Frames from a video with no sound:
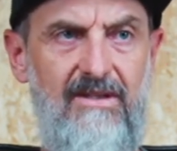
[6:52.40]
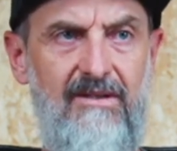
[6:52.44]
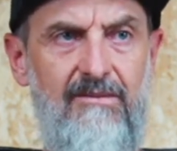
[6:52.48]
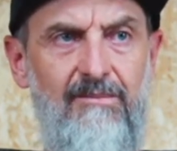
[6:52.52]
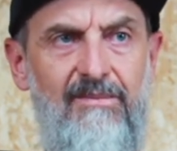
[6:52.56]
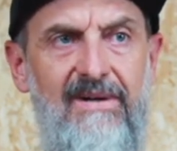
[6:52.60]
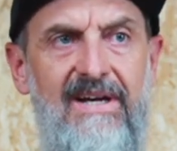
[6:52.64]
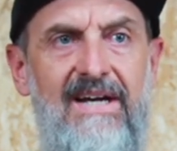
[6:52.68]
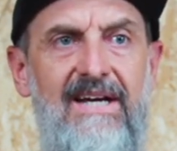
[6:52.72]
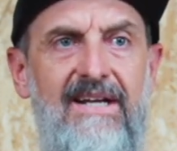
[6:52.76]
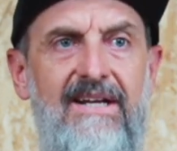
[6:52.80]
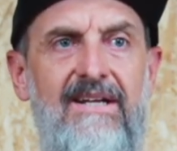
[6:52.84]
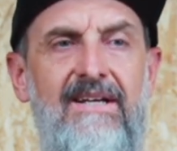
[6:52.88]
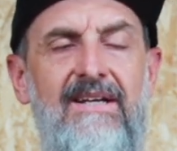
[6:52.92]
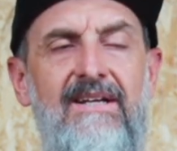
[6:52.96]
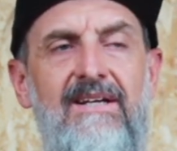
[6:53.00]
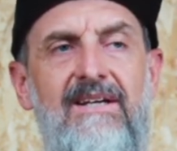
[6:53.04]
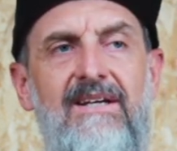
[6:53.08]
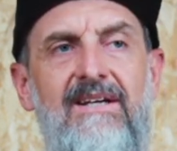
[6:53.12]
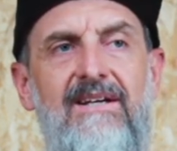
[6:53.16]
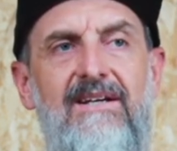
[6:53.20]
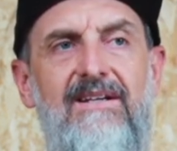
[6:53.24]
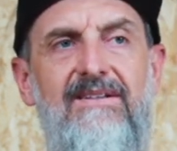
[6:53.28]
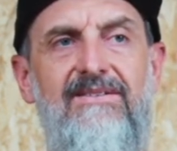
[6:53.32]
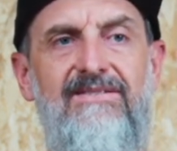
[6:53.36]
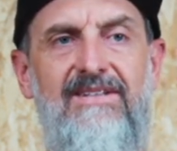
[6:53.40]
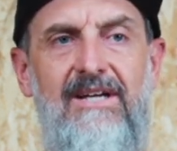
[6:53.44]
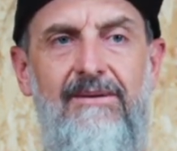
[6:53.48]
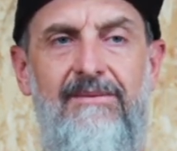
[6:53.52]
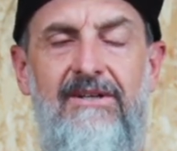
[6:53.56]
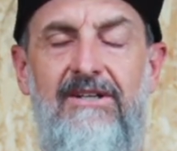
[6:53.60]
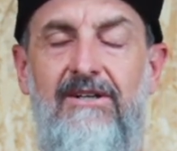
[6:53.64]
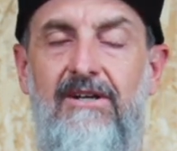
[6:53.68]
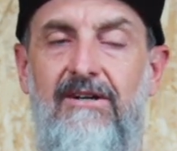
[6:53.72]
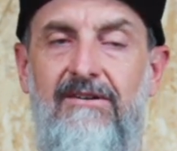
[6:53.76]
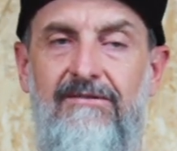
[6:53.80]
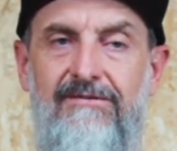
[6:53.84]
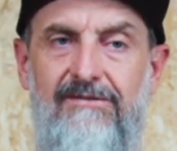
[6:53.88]
But
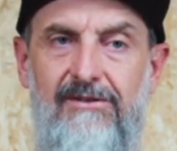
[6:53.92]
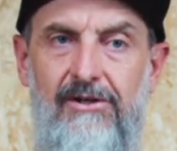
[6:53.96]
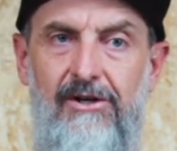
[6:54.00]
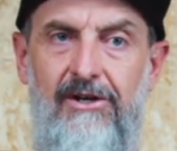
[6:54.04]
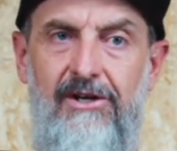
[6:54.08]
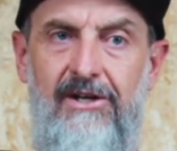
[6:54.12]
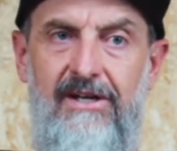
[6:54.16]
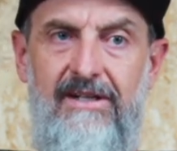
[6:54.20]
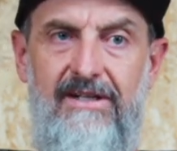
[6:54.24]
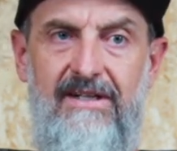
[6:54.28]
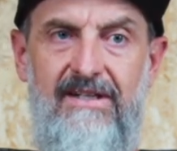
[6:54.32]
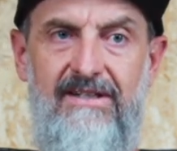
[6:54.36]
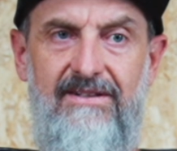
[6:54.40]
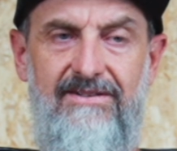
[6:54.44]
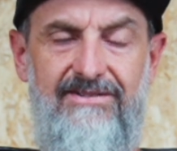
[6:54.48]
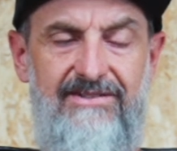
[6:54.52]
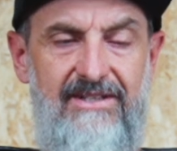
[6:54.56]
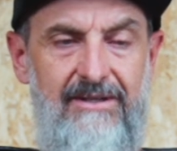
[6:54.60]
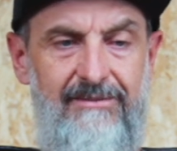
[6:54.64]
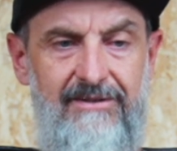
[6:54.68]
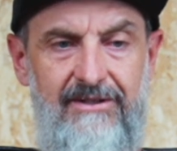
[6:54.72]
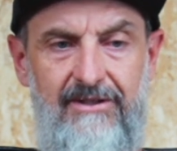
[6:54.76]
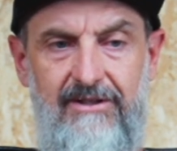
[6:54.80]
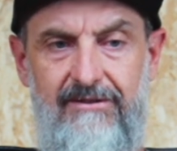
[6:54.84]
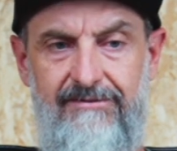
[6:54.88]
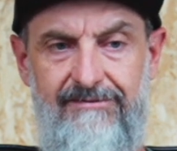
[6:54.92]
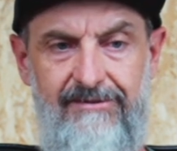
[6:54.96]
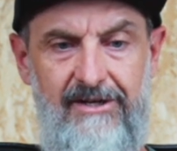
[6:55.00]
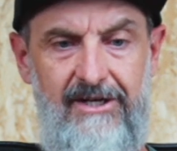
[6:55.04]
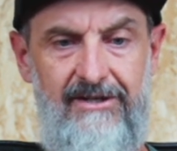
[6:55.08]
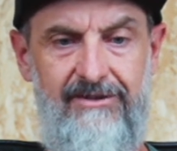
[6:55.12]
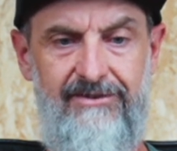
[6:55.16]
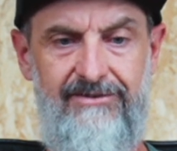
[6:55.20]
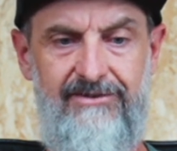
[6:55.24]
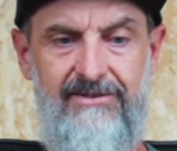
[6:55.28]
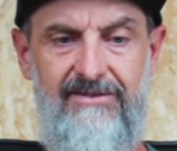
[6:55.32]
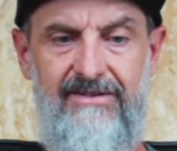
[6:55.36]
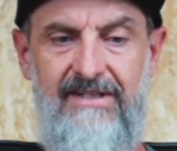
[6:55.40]
something I've learned, and it's something I
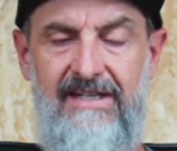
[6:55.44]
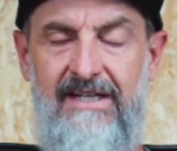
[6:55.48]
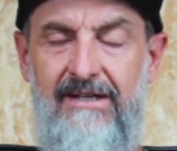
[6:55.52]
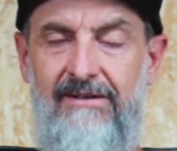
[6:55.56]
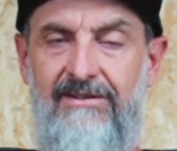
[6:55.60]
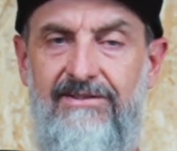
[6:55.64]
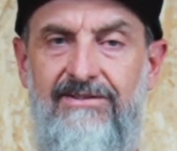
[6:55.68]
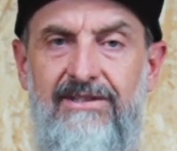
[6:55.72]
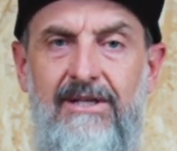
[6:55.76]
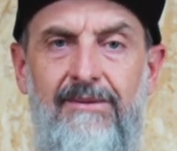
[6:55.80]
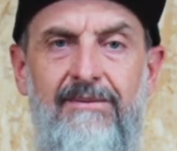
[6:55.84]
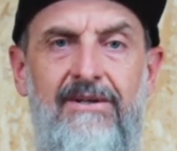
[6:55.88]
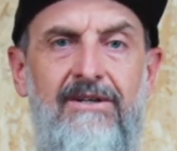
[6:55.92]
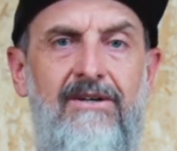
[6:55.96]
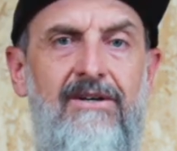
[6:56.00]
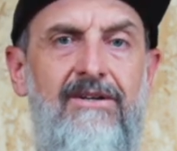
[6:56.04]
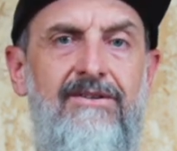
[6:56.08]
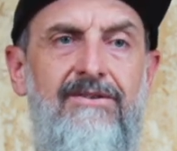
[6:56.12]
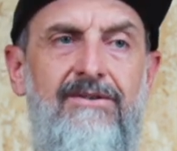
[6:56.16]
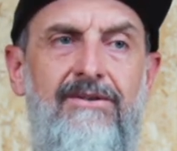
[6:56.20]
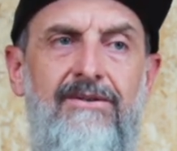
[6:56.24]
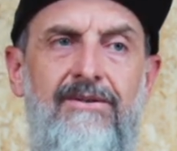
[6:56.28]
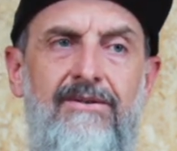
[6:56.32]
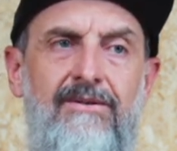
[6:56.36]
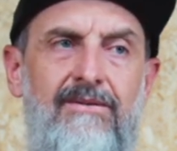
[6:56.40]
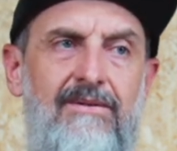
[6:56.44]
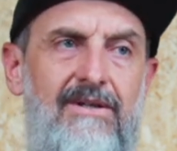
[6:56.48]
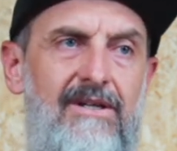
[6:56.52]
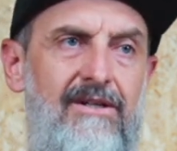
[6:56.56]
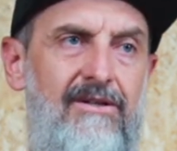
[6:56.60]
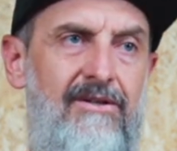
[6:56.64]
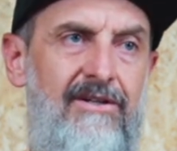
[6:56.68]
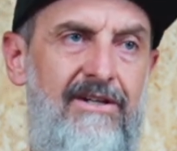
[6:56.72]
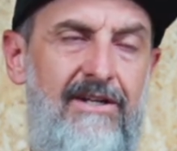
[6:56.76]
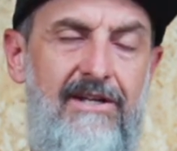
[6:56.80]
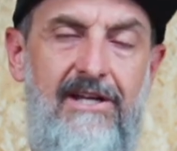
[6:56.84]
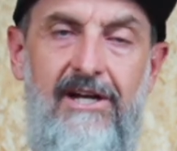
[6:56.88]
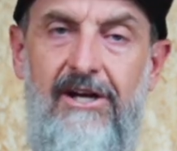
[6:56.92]
focus on now, it's something I do a
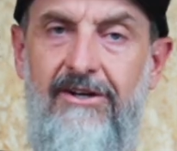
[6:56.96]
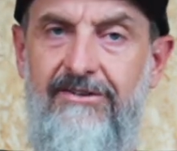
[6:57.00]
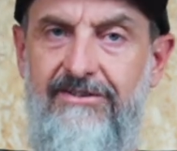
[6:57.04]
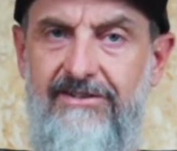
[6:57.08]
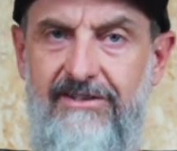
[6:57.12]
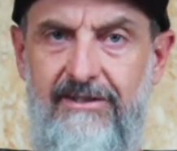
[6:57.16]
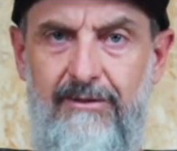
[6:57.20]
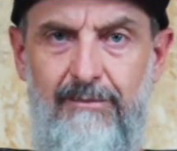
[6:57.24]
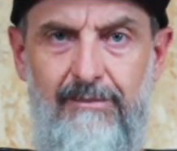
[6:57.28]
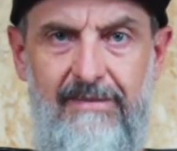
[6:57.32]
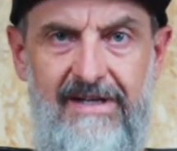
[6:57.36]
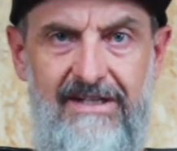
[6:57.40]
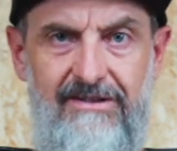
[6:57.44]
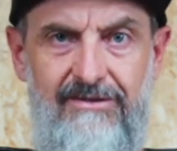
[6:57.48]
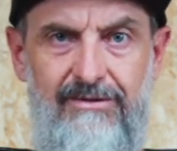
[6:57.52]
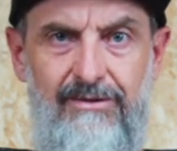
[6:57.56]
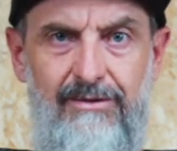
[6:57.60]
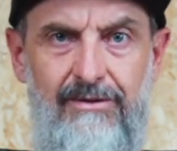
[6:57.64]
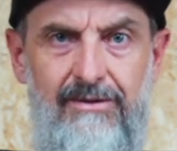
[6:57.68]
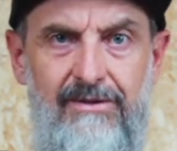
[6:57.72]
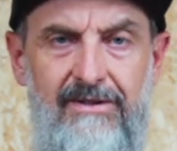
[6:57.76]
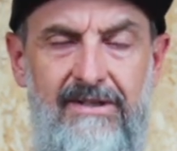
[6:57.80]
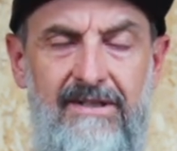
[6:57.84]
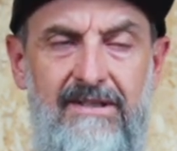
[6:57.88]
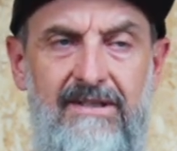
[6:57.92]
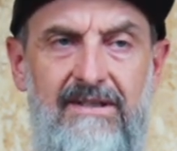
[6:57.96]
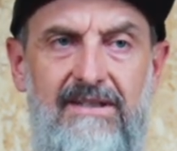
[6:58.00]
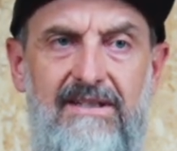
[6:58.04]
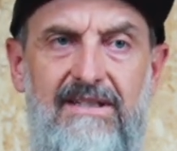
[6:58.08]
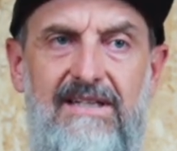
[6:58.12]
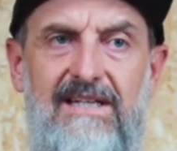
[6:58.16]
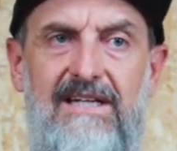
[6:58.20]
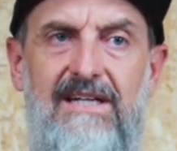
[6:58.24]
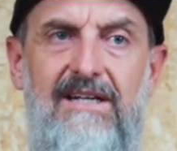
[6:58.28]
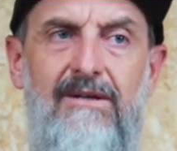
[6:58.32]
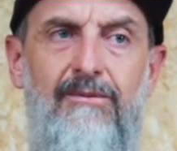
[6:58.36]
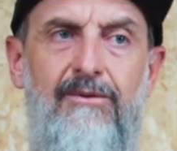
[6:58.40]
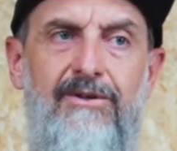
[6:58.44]
lot of coaching and
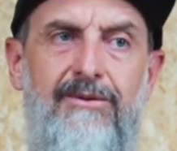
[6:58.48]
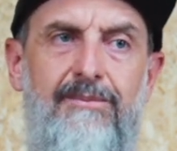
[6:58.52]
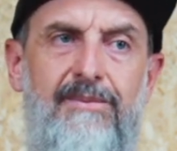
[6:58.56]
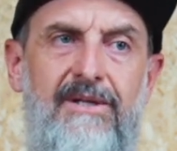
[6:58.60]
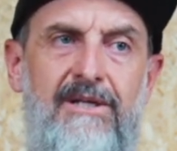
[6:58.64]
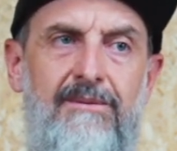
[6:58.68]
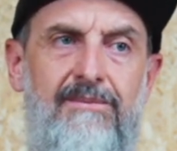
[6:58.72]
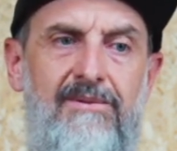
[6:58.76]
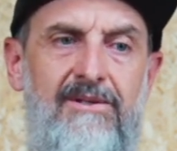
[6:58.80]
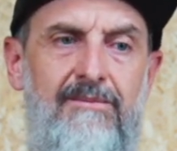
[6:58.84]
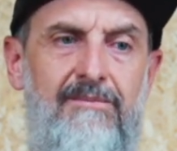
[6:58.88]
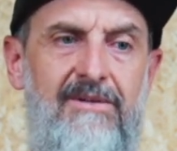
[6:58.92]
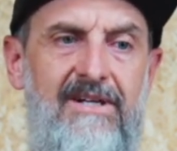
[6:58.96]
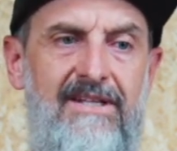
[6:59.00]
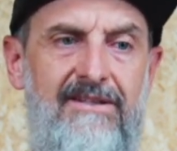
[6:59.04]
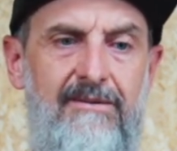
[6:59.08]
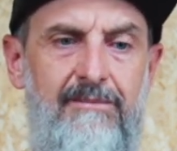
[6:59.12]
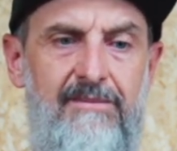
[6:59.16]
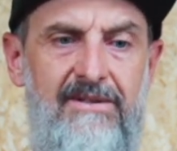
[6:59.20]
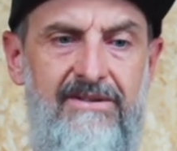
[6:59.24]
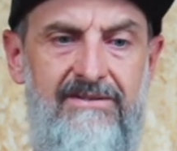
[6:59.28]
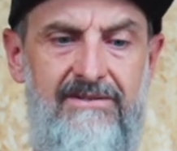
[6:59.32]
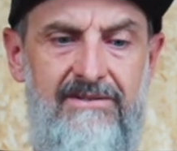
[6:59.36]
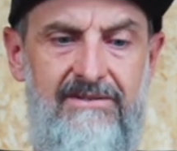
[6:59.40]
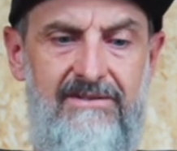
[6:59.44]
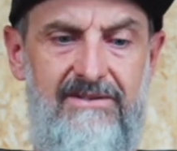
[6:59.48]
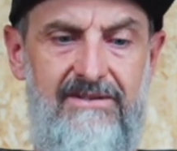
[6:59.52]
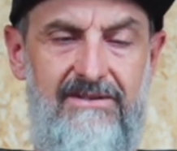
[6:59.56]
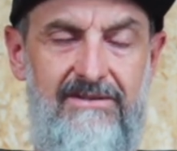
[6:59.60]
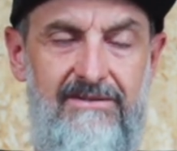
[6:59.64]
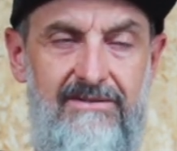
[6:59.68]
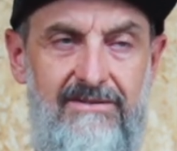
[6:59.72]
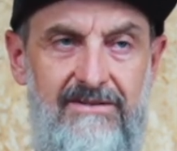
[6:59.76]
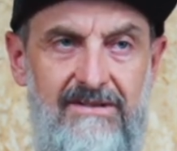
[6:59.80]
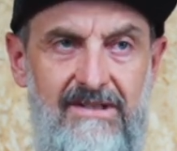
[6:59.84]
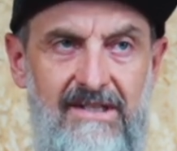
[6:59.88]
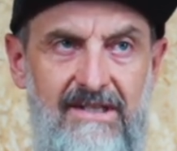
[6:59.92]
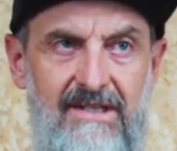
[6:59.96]
mentoring with people in my other businesses,